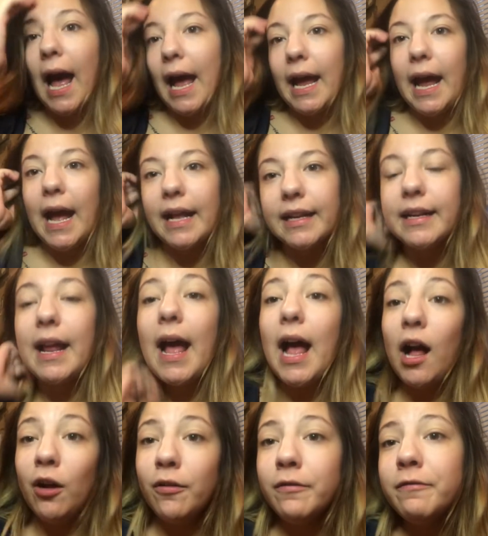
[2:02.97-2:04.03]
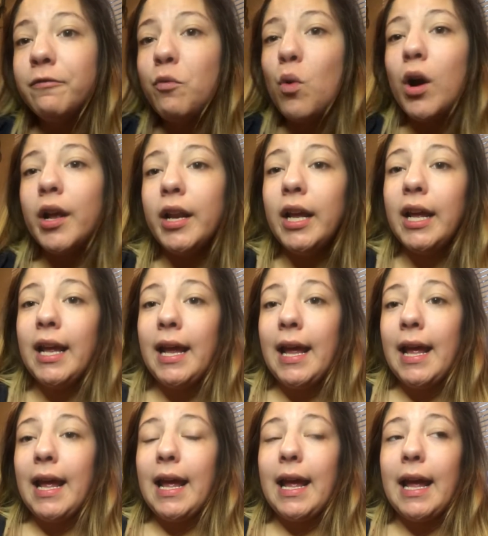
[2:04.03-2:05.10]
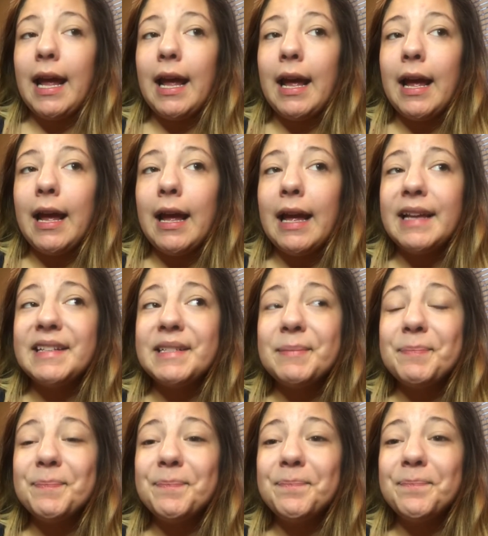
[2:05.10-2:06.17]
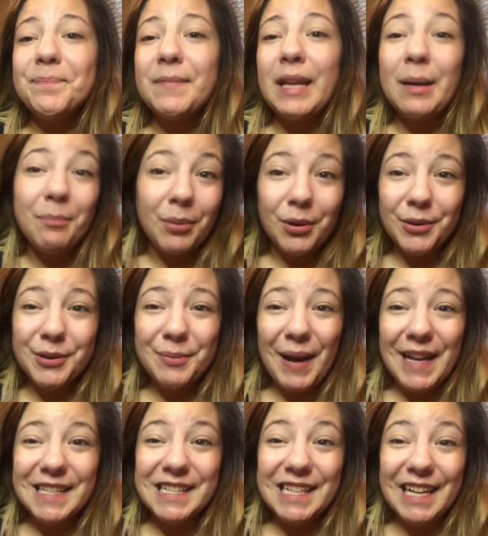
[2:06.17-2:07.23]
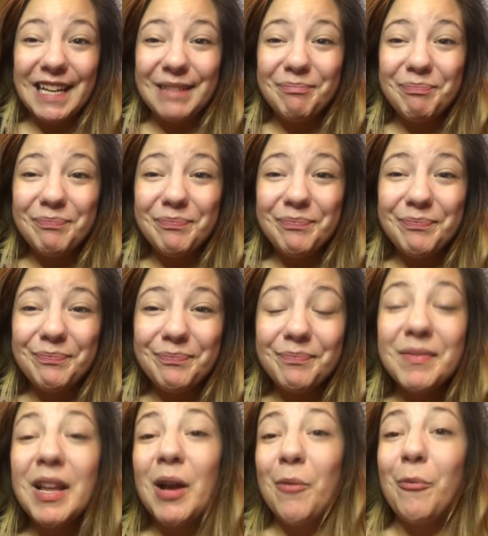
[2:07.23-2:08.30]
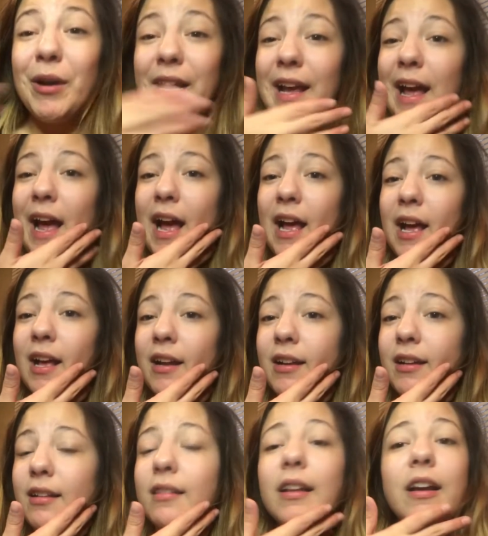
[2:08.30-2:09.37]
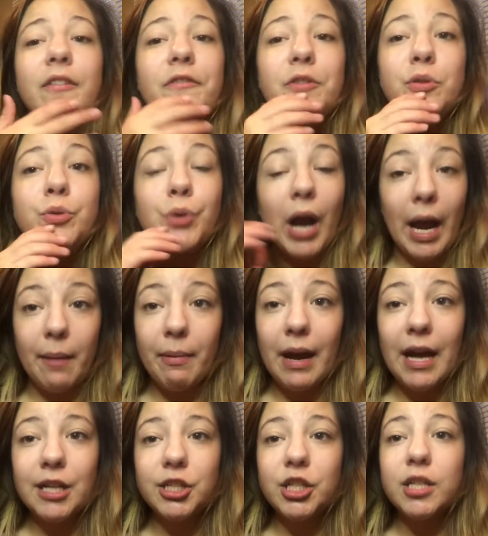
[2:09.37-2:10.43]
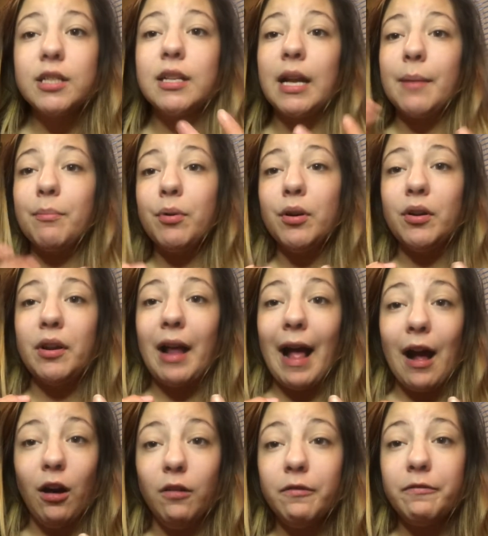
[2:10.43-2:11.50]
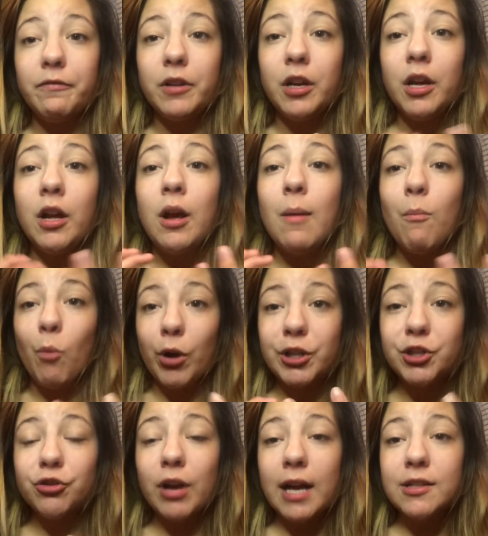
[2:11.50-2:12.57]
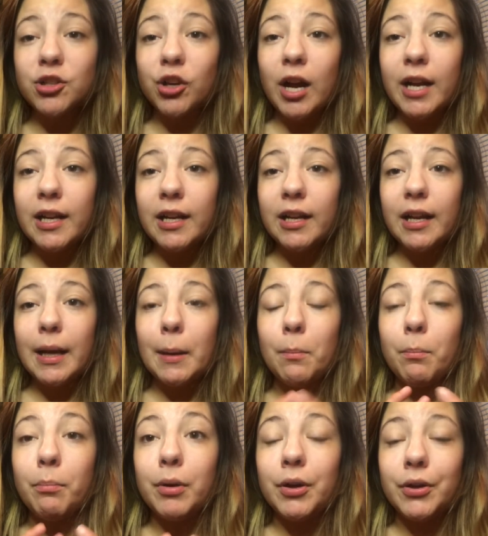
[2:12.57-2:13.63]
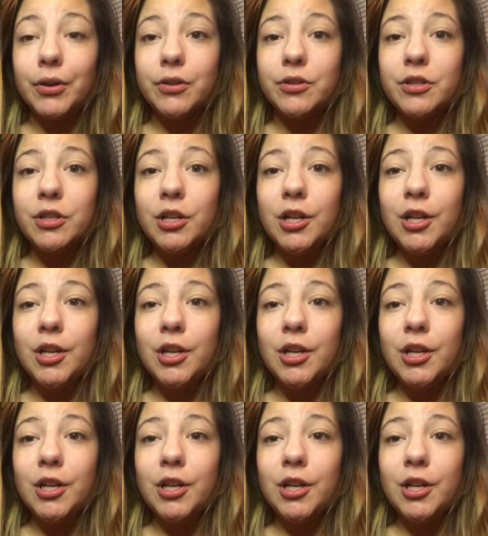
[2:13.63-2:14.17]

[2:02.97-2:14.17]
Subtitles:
I had an e.l.f. one and it burned my skin. When it had like a few dry patches and I put e.l.f. moisturizer on it, it burned.